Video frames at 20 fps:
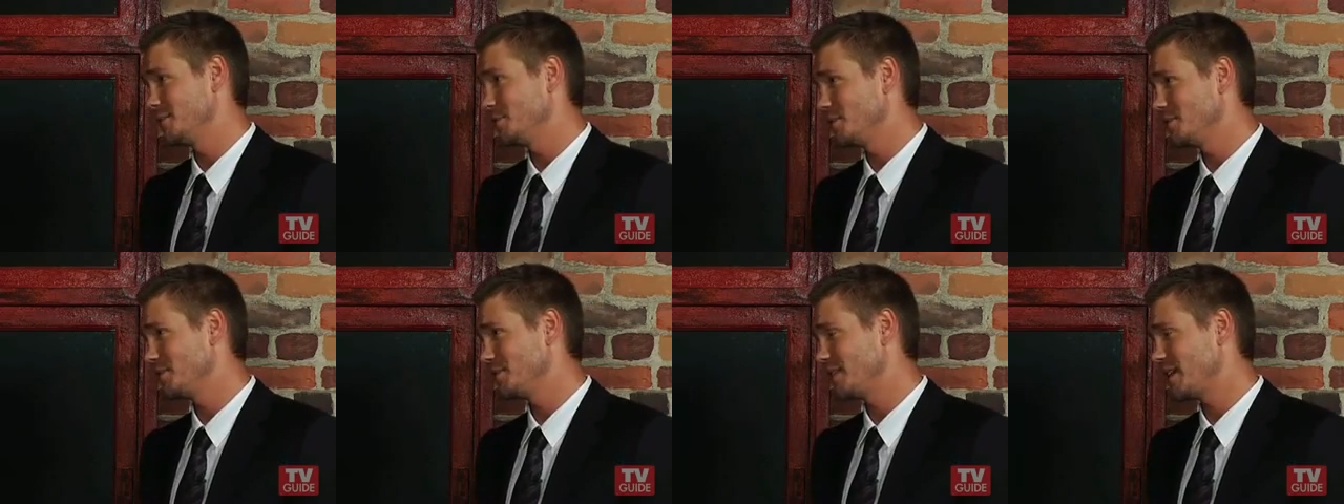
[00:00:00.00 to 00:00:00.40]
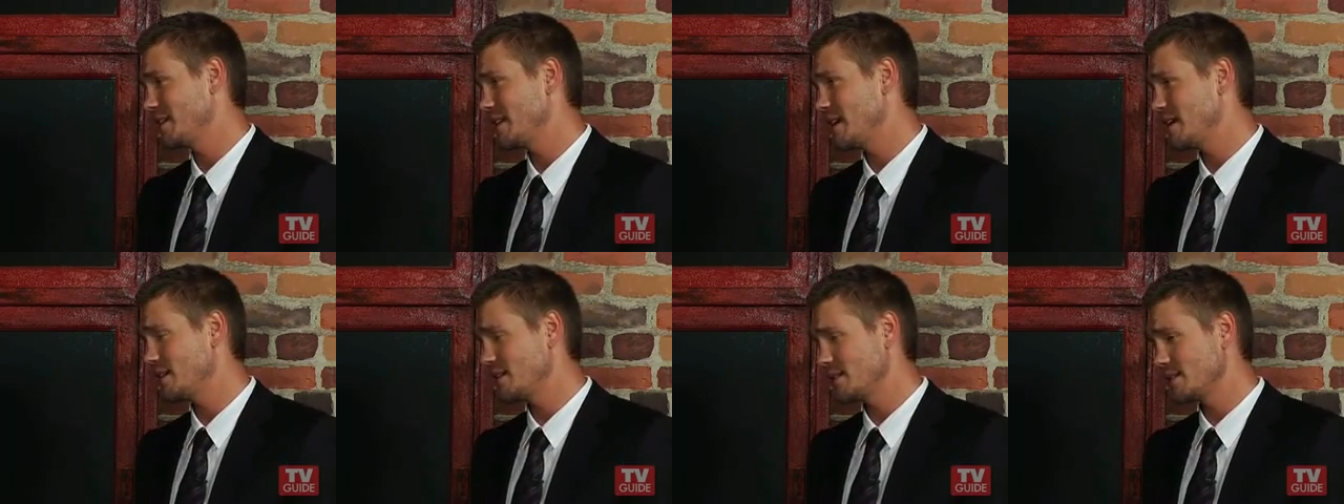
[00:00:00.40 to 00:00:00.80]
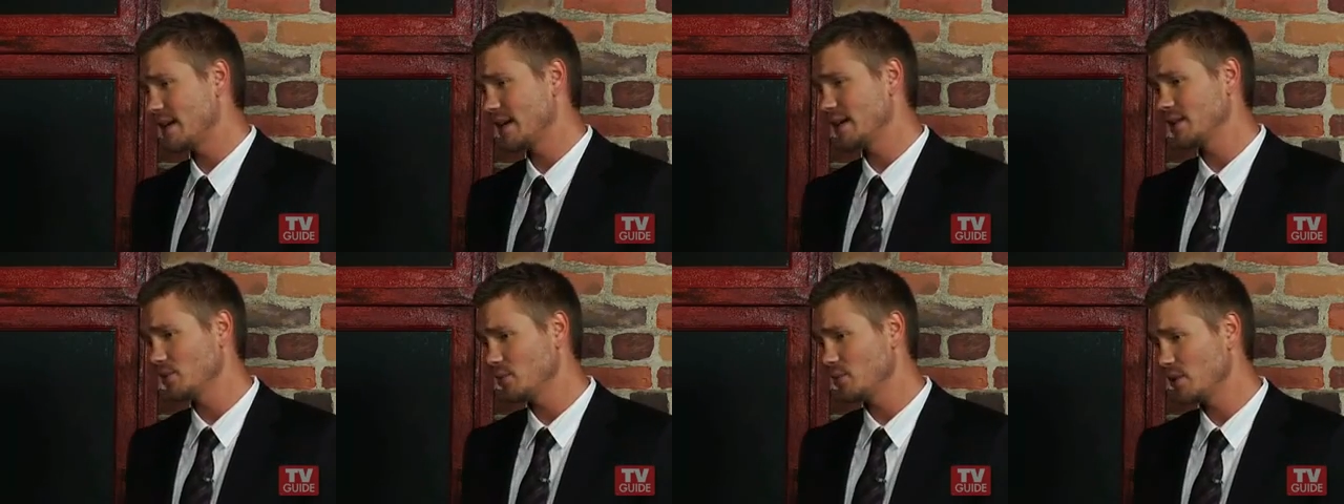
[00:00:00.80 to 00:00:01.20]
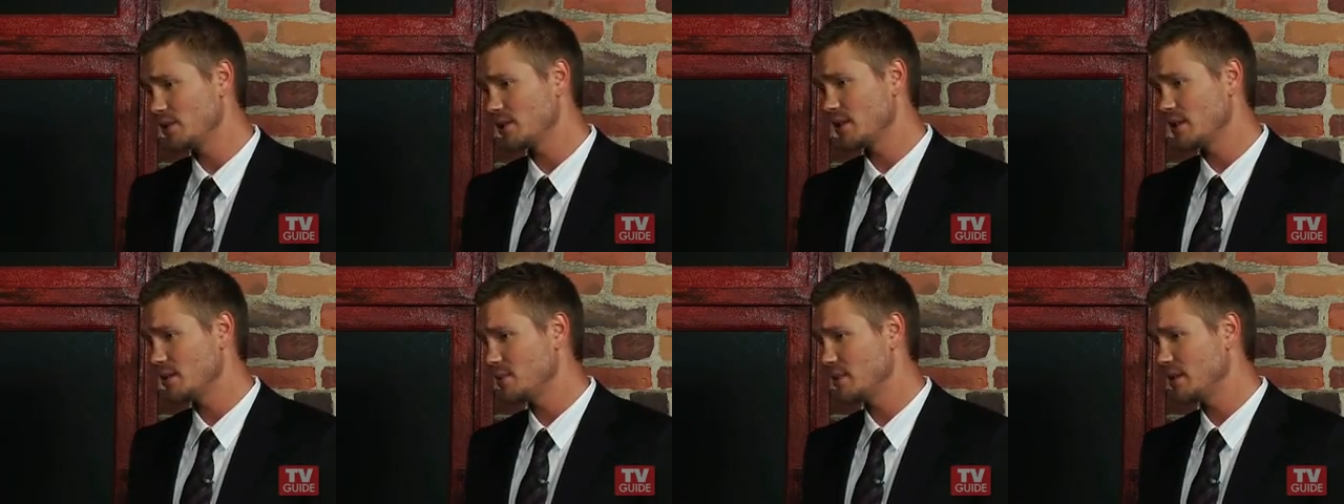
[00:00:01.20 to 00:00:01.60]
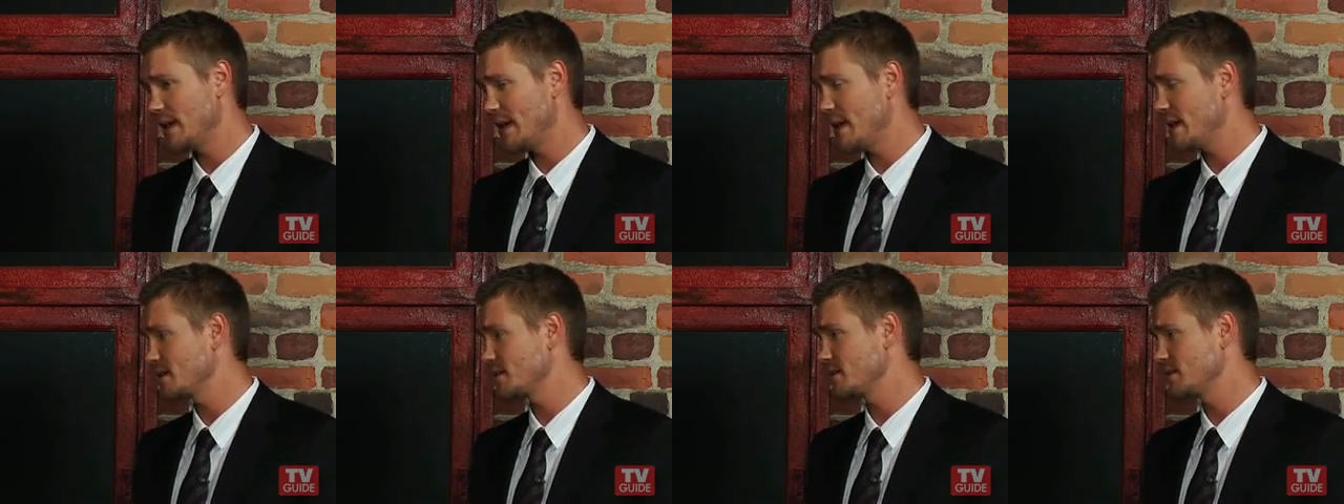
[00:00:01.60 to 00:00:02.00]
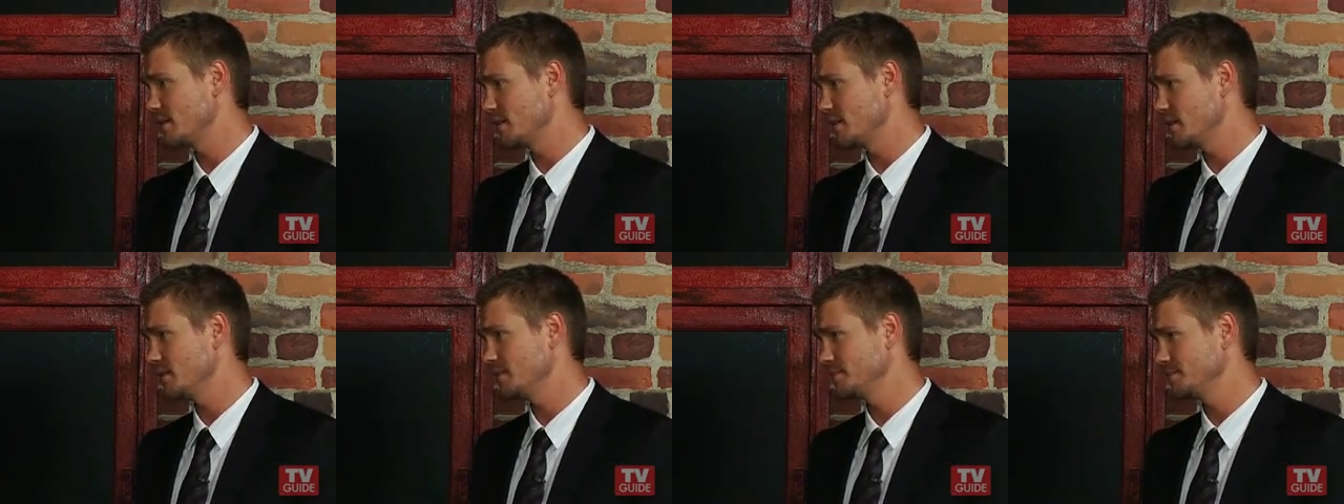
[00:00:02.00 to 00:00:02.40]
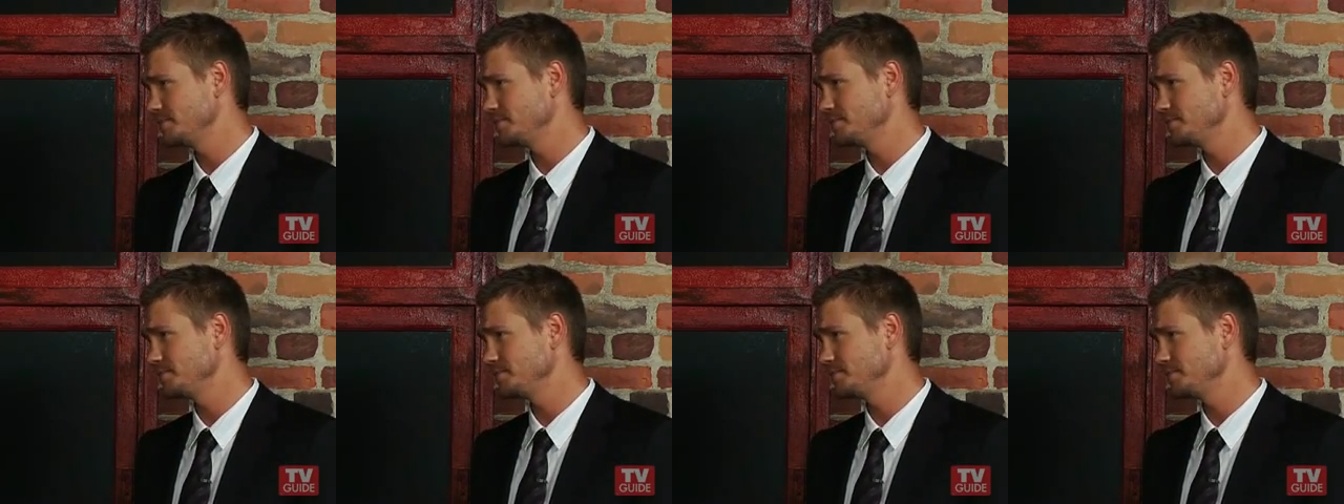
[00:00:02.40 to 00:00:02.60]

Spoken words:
We'll find out exactly what's going to be next, you know.